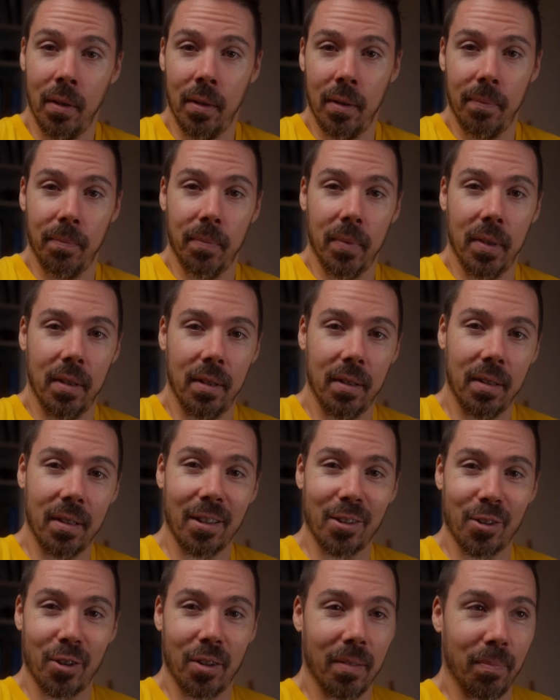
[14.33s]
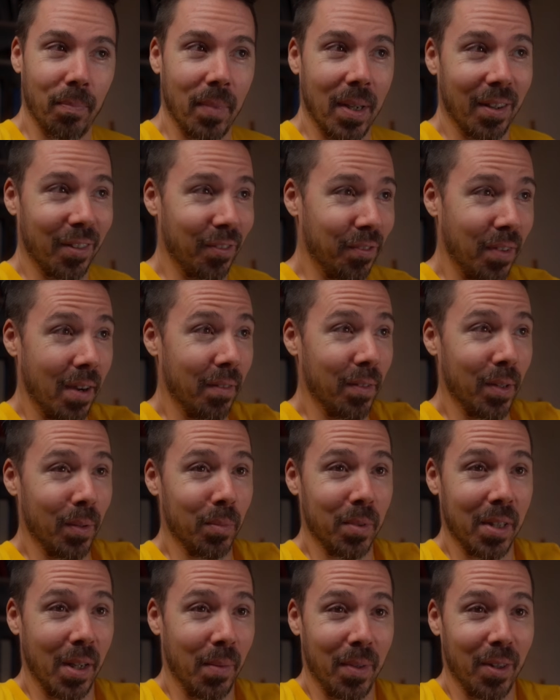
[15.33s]
it doesn't mean if five of them
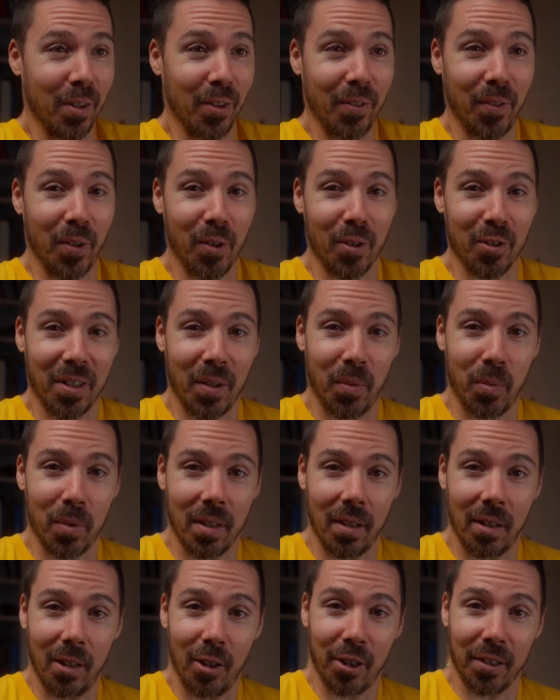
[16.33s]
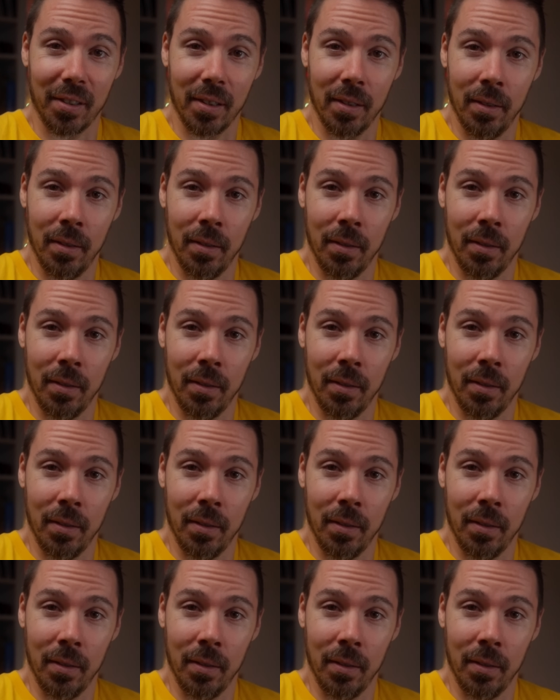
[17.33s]
sent me their photos I wouldn't look.